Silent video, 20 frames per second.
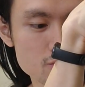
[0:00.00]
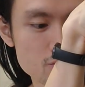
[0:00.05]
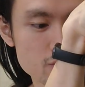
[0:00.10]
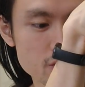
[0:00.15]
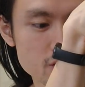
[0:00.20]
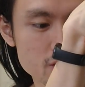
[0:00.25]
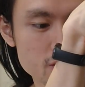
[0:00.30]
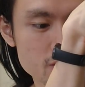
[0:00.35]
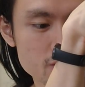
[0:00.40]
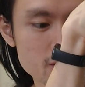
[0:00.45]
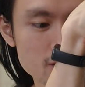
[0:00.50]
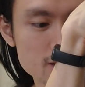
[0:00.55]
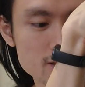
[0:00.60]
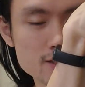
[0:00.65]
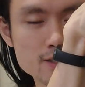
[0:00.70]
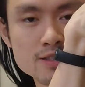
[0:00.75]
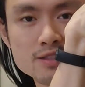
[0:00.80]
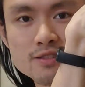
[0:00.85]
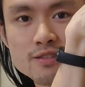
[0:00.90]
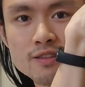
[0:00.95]
be
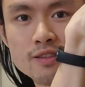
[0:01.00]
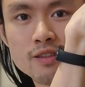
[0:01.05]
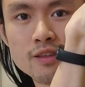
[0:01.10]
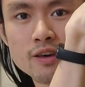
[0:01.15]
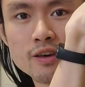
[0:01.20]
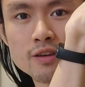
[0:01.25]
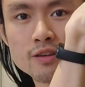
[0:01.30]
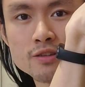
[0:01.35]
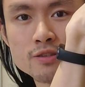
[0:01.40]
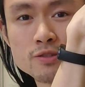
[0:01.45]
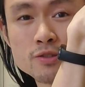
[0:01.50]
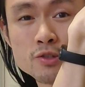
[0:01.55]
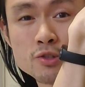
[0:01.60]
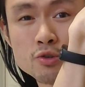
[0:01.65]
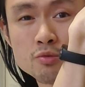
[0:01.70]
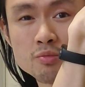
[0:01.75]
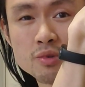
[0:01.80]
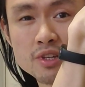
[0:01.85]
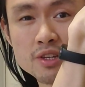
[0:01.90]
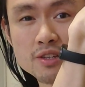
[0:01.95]
less than
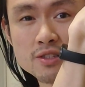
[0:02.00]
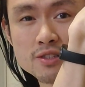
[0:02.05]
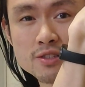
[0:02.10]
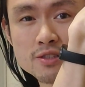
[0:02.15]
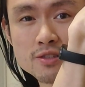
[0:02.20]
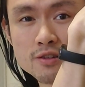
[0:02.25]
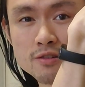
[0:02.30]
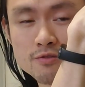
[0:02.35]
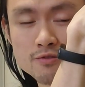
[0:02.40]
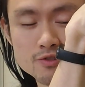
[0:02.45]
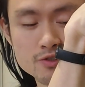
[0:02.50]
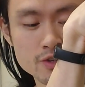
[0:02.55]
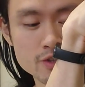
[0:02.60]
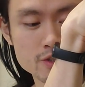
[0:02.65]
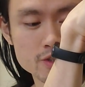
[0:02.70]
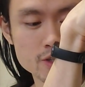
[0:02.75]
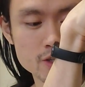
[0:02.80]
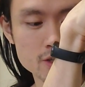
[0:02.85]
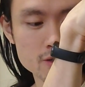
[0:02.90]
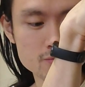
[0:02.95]
2 minutes of drain
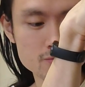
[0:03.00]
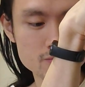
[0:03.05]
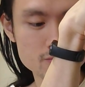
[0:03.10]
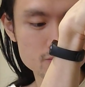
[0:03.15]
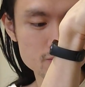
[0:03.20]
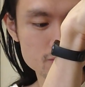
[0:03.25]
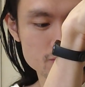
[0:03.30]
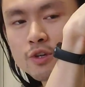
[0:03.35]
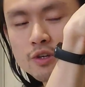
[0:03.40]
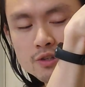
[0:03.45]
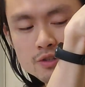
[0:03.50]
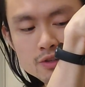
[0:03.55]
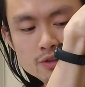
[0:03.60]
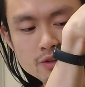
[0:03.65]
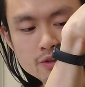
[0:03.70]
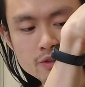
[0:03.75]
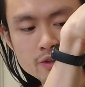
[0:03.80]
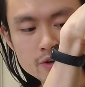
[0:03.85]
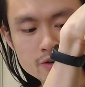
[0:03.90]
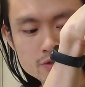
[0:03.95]
time because
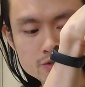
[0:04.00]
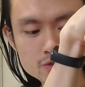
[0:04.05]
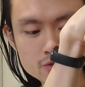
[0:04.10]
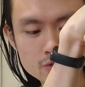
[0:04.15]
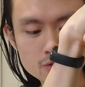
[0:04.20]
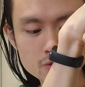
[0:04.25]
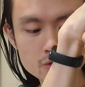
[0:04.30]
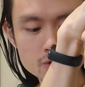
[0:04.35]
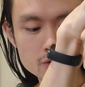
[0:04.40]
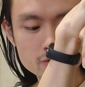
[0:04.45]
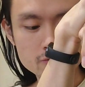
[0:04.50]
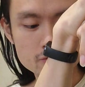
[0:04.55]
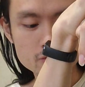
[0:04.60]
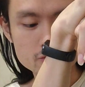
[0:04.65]
there's a lot